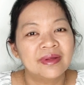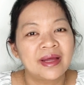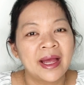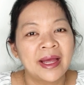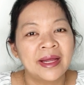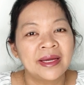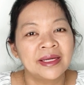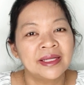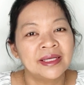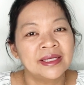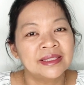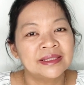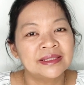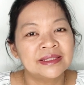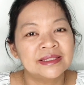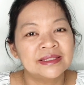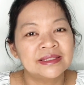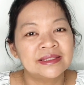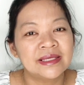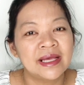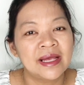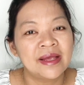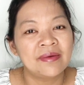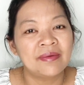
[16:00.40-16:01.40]
I didn't get to
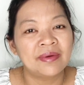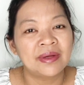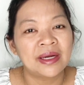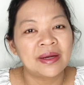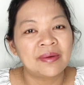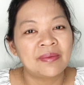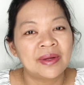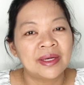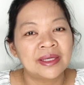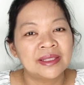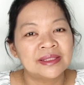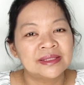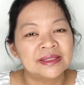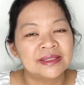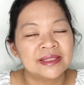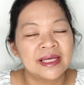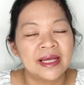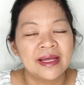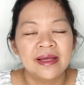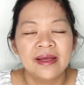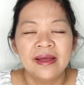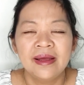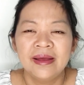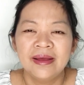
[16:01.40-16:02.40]
say what I wanted to
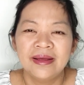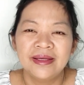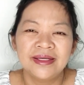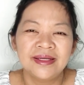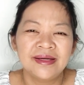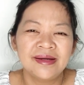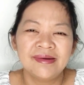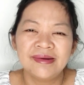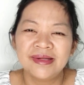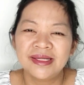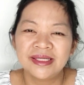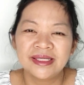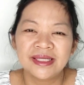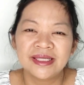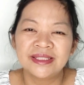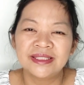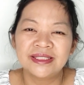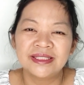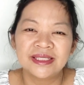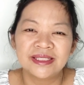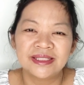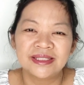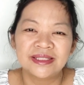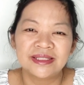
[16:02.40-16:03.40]
say. You know what I mean?
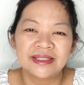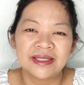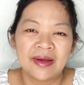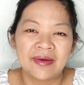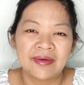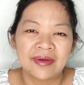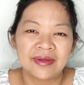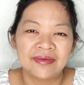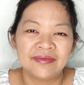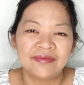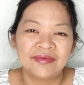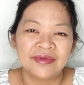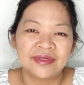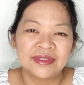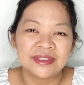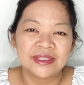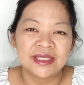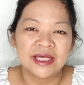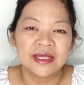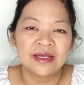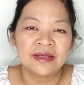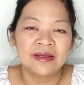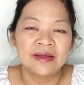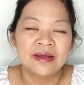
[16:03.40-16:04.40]
It's just so
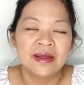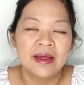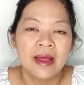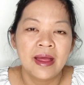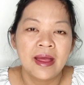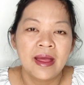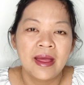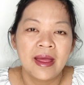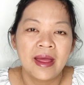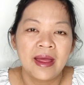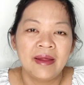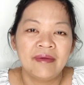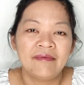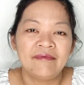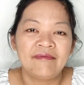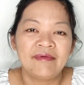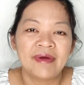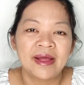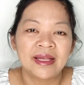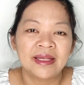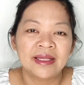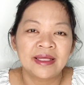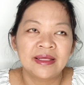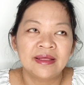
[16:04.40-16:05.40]
confusing. And
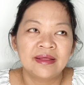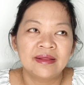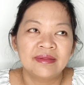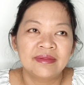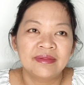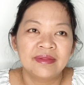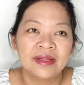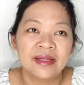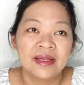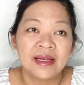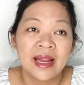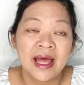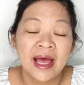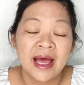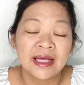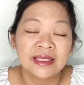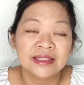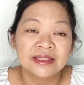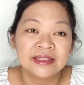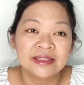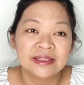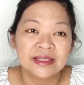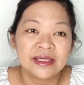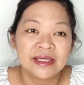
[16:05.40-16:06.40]
finally, the
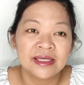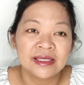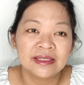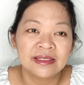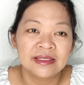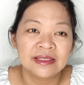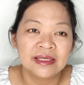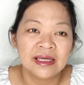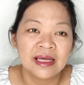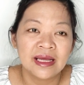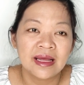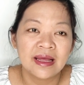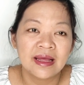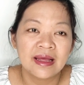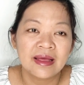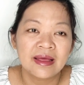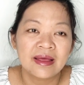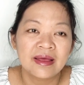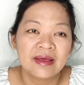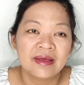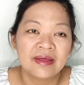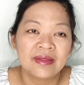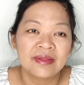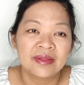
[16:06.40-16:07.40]
last thing,
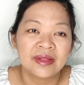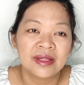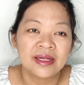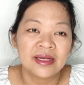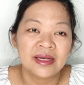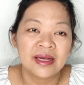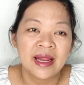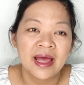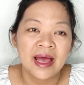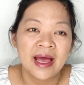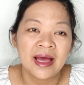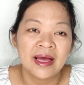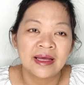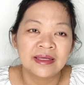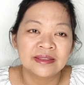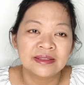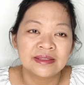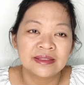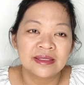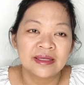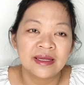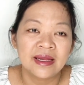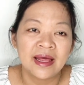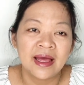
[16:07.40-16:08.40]
and the
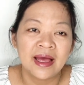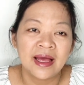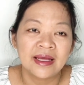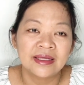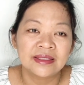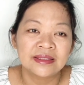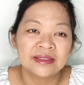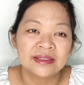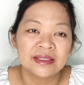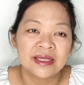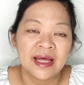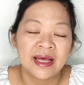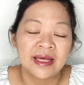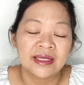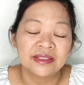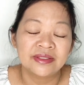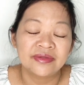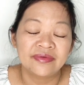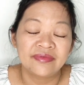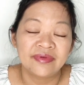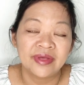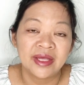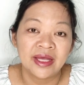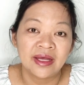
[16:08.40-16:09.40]

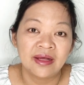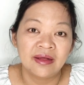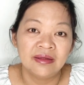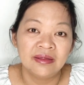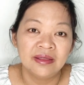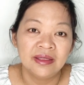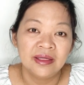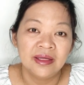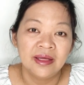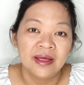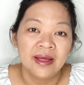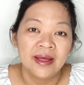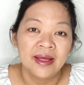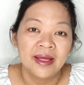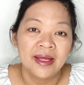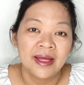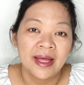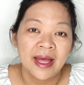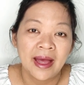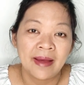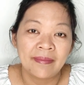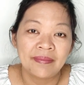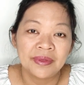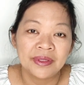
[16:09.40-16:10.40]
last fail
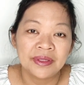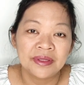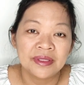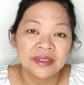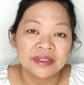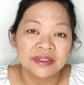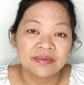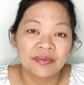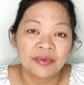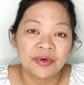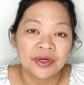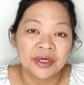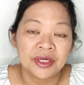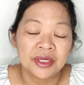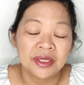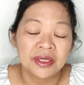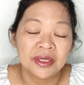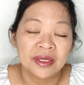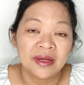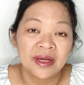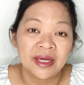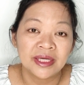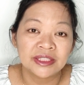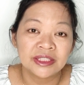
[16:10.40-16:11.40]
happened this
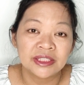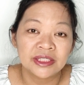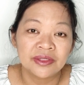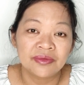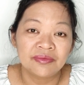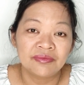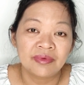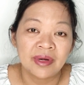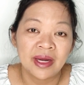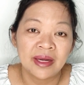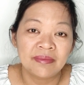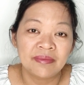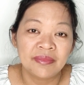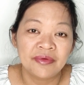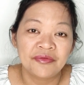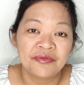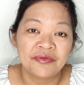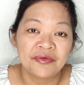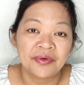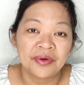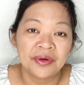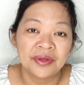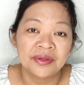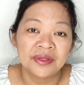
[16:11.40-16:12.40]
morning, actually right
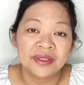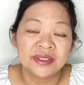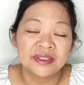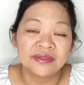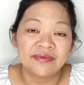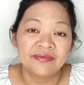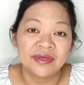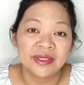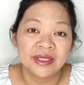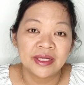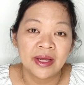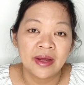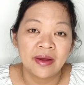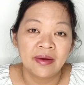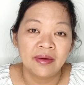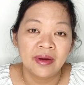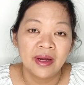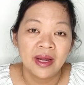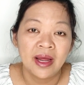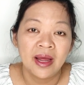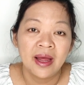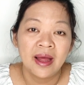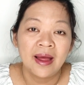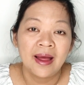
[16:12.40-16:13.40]
before this video.
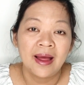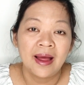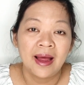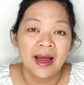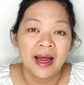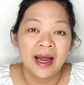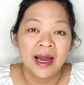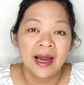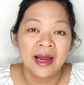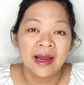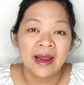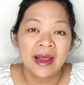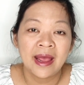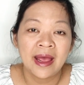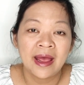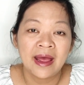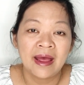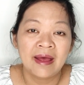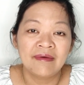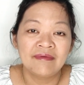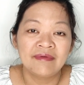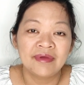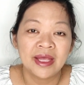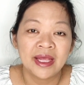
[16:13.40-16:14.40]
I
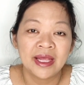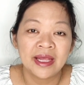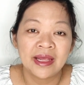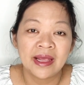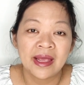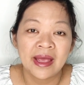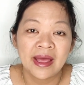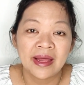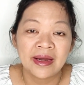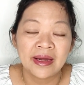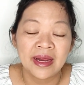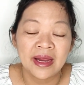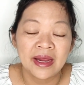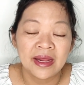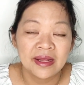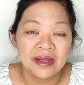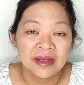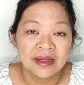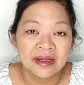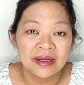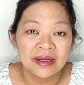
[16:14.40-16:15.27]
have a headache.